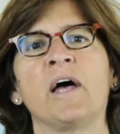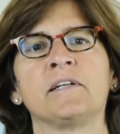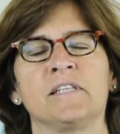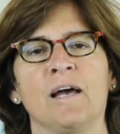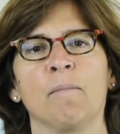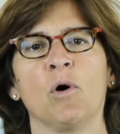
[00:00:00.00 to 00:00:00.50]

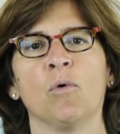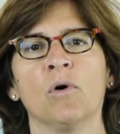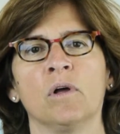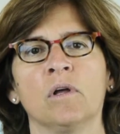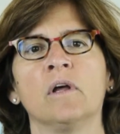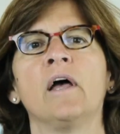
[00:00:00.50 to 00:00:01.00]
that demo
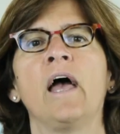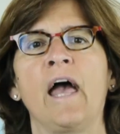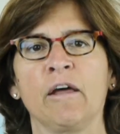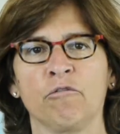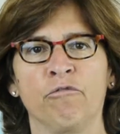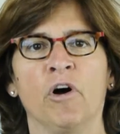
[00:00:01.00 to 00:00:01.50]

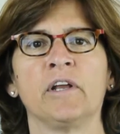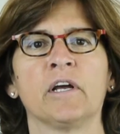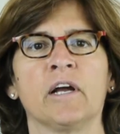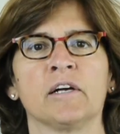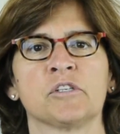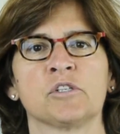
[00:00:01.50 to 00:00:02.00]
and find a
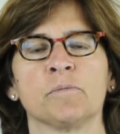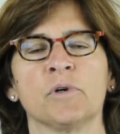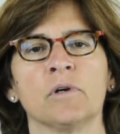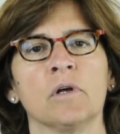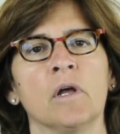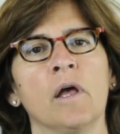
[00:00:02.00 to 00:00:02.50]
customer.